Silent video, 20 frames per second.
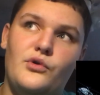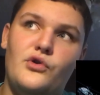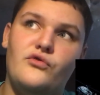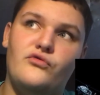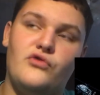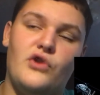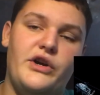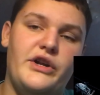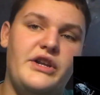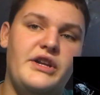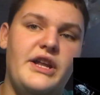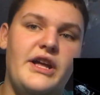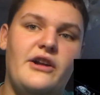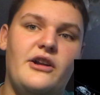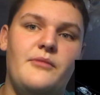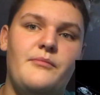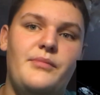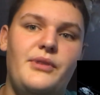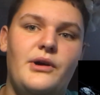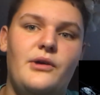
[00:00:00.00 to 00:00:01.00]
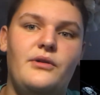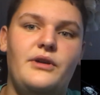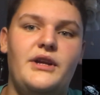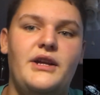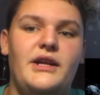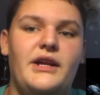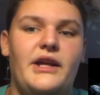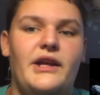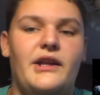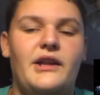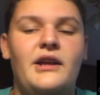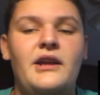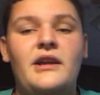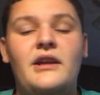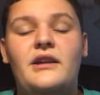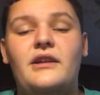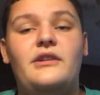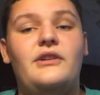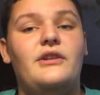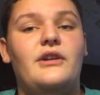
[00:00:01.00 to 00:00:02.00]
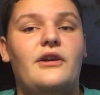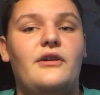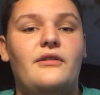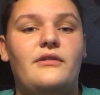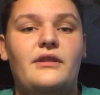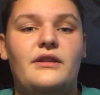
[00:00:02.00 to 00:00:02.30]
running down a building, and, you know,